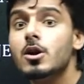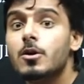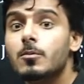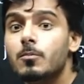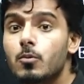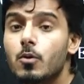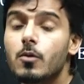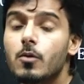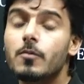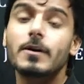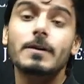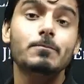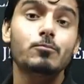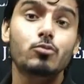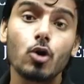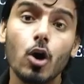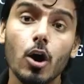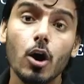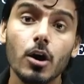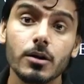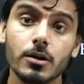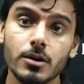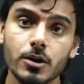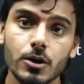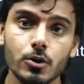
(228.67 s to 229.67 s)
move
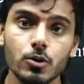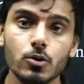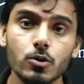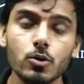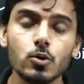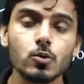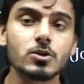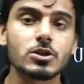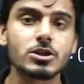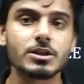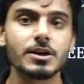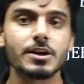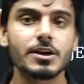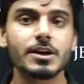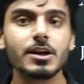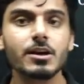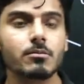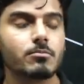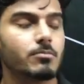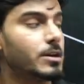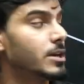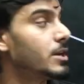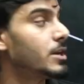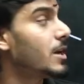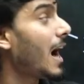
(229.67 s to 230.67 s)
abroad, you know, to study
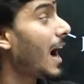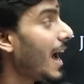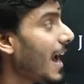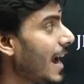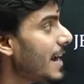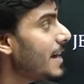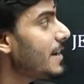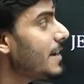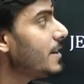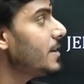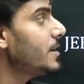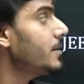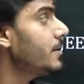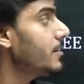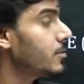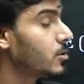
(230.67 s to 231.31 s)
in IIT.